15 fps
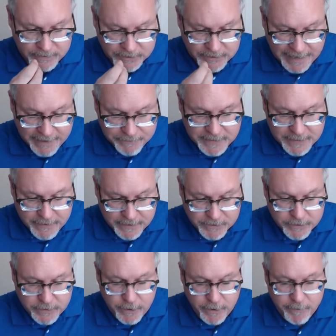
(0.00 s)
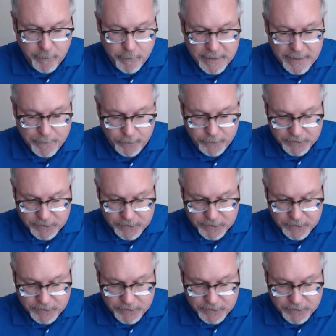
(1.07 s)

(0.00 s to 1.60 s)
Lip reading: safety that's there for people